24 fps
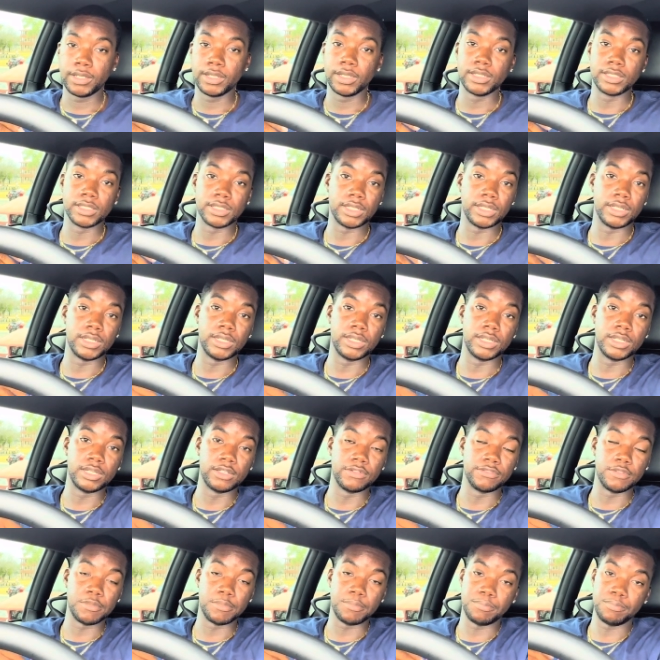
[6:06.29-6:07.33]
Cause uh
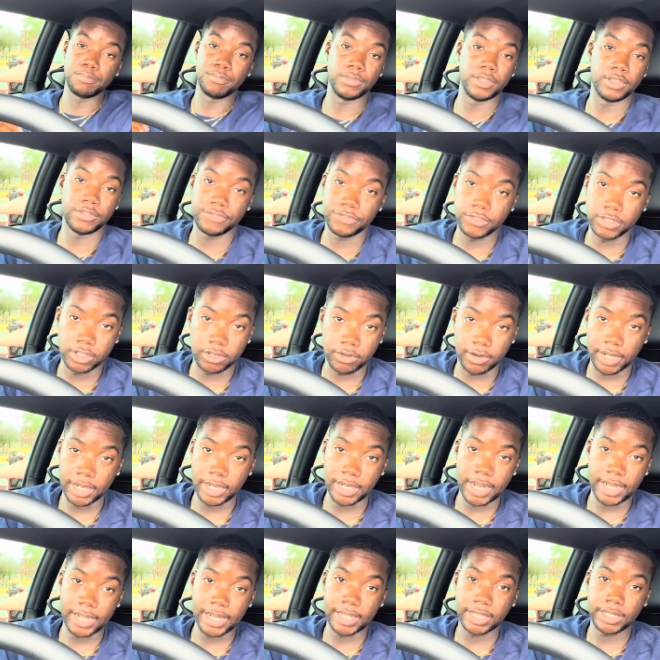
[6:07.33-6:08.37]
if, if credit
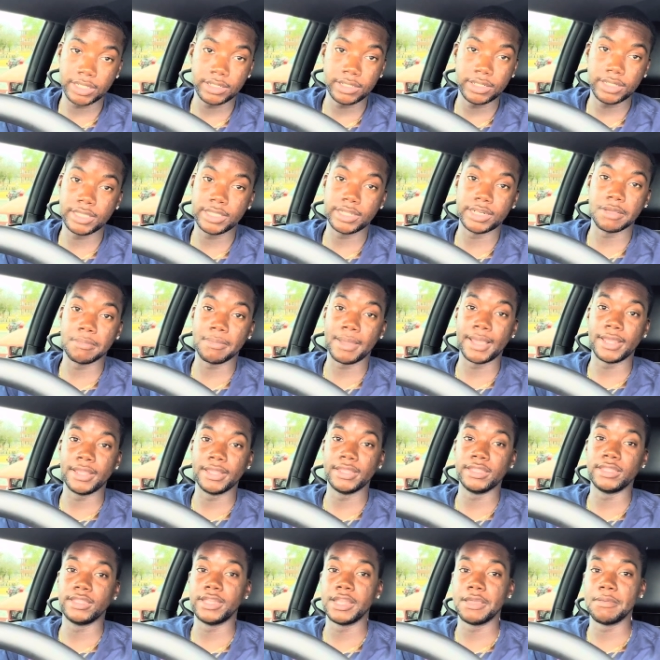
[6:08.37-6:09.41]
not that good, either they might
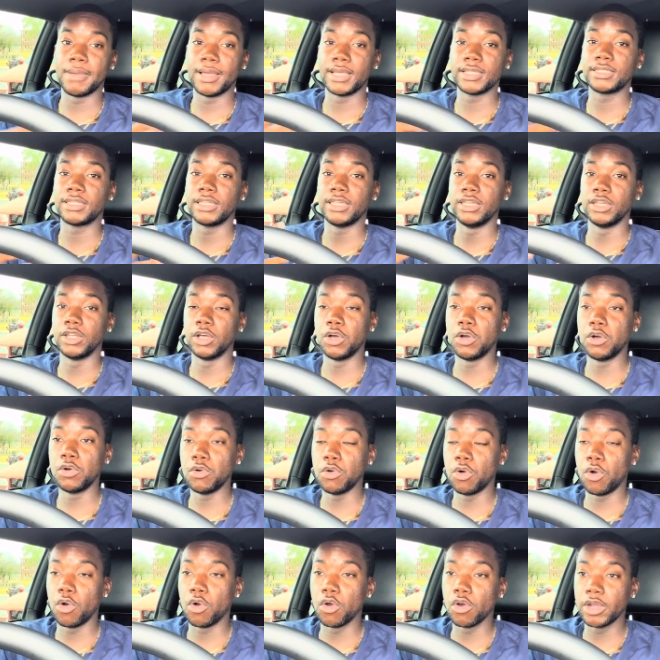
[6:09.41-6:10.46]
either they might say no
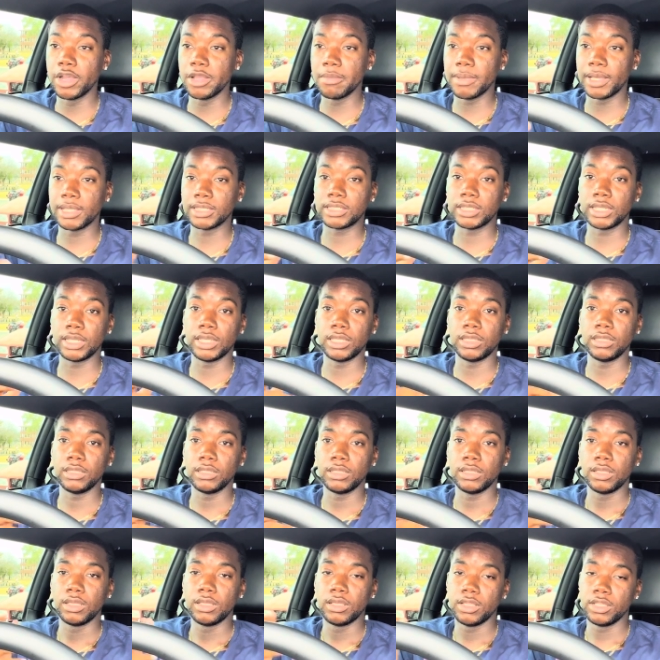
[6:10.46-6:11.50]
or they might say
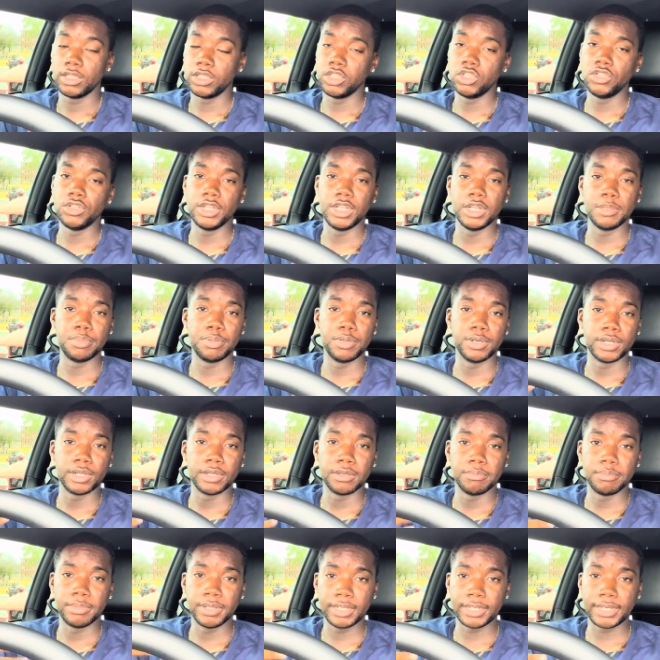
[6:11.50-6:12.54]
you need to put a
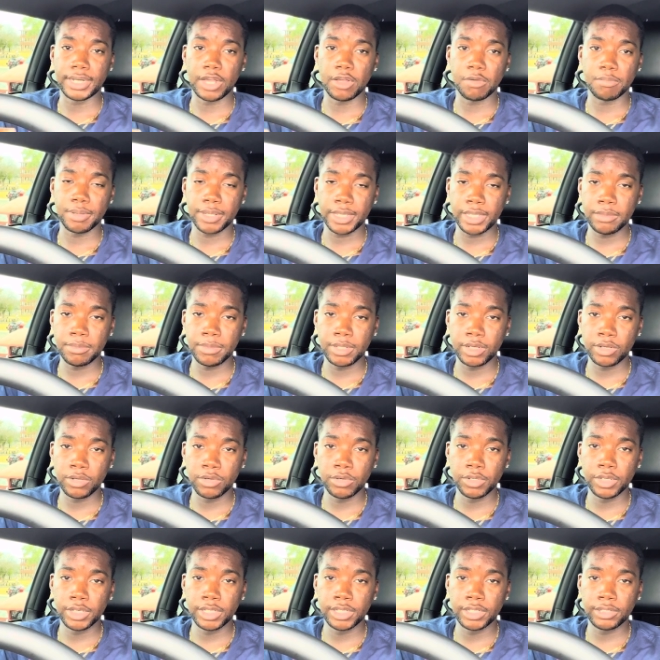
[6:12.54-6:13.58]
big down payment
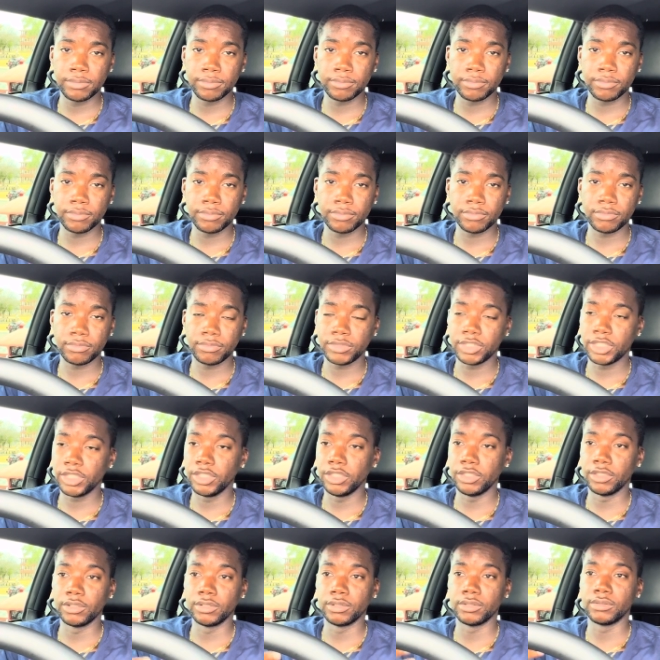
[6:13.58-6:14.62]
on it, then
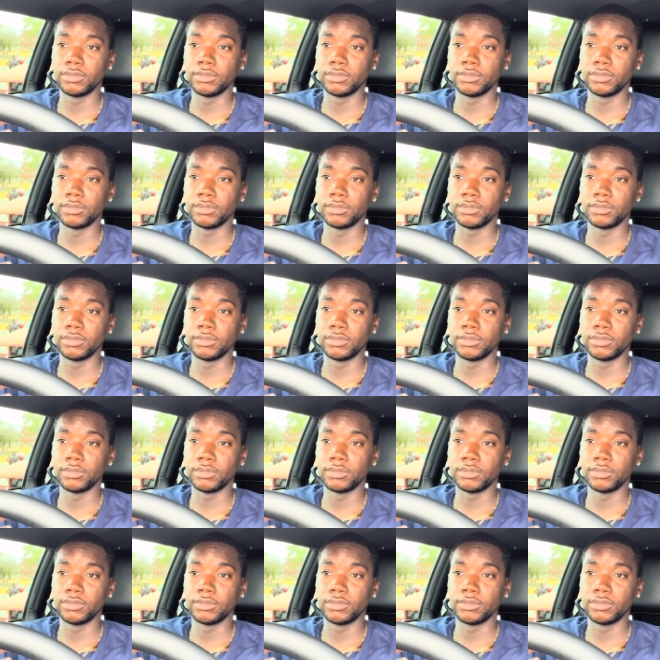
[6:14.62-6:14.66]
yeah